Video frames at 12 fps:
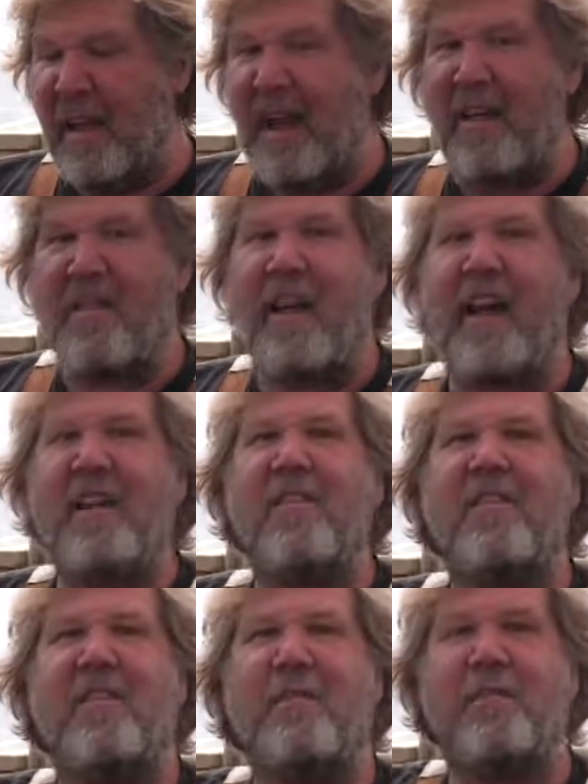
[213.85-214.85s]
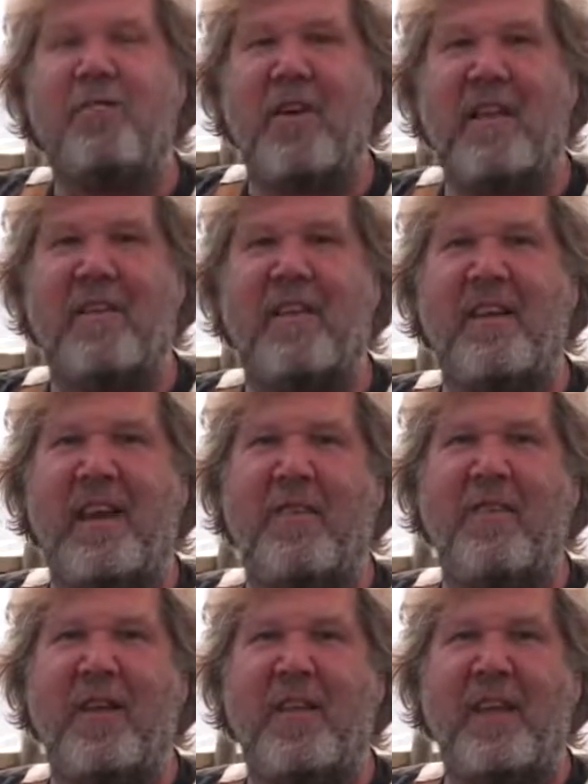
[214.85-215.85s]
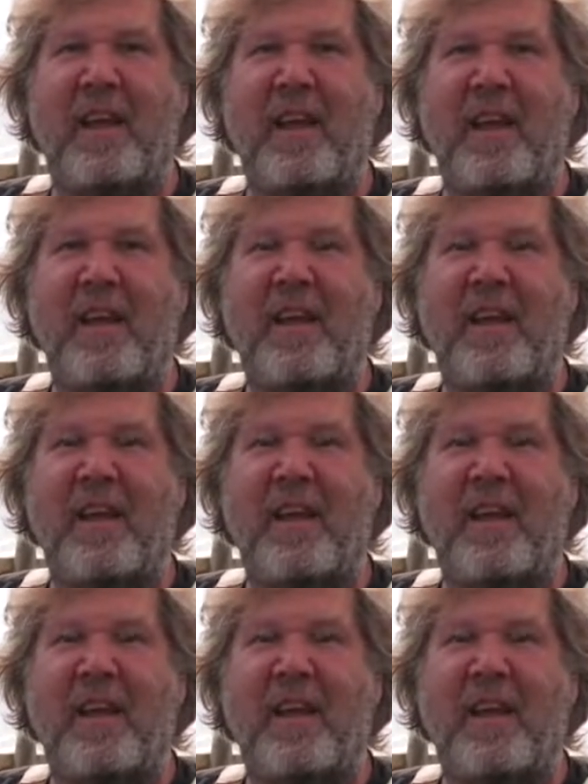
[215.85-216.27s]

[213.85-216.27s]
and the hassle of pressing everything.